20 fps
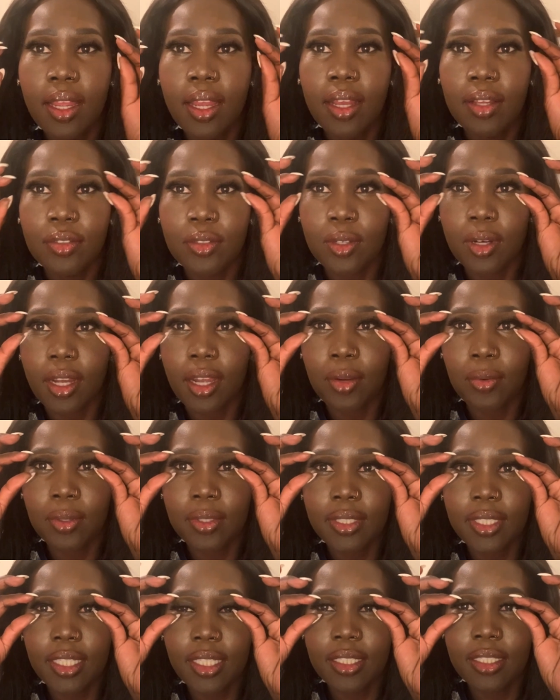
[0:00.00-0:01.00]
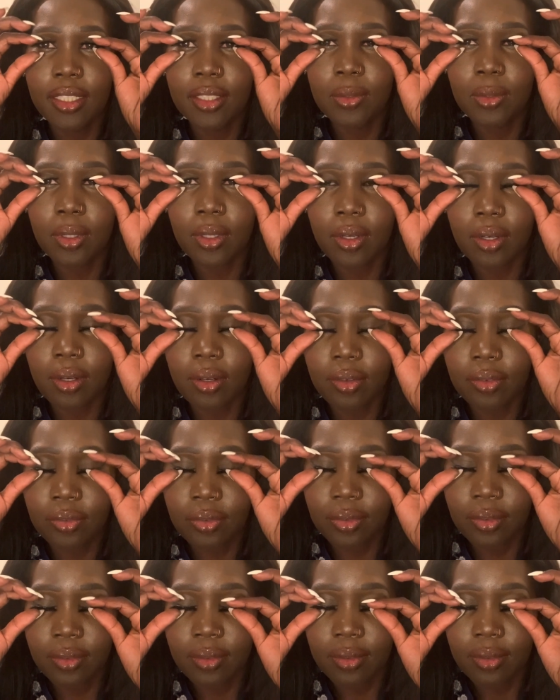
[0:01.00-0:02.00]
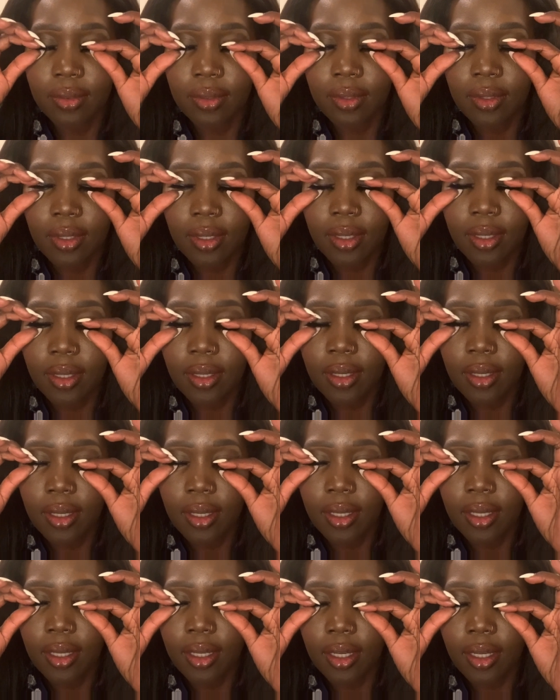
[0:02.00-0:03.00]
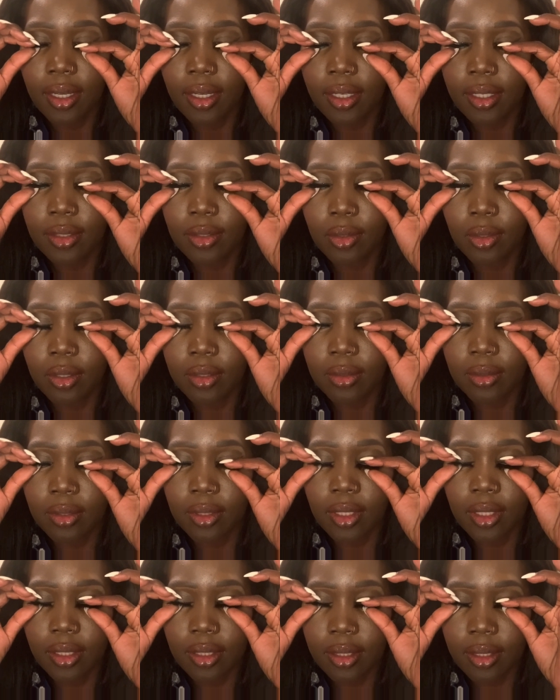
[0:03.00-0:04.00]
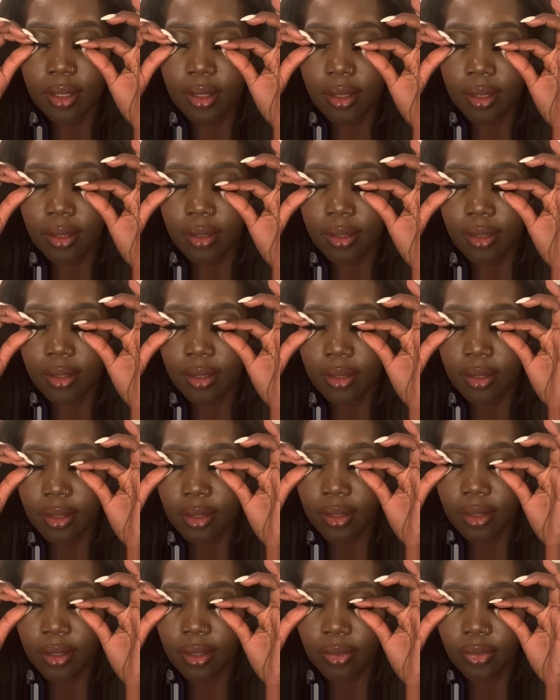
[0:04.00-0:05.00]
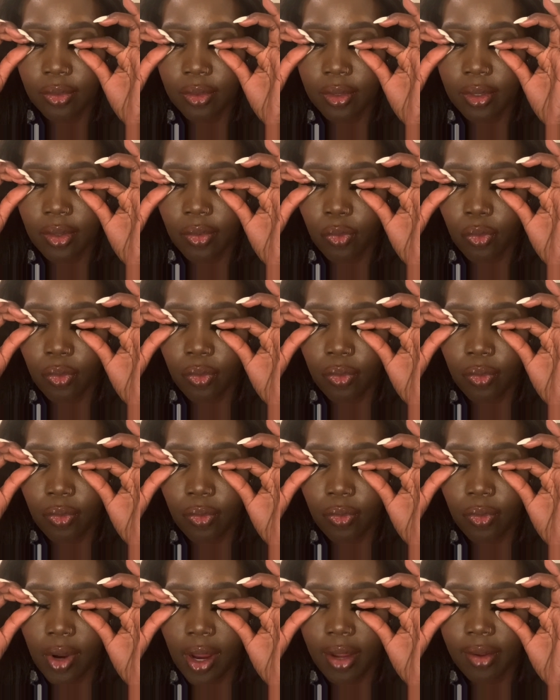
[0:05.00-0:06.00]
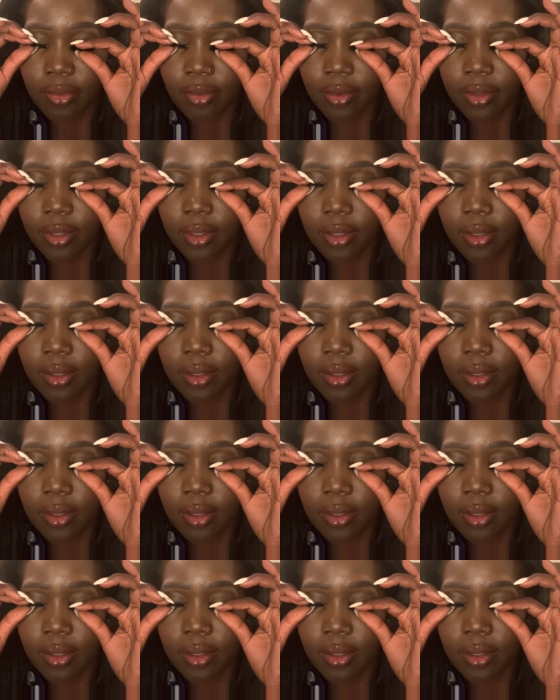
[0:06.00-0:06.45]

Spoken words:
So I will take this one off, and let's go to the 5 one.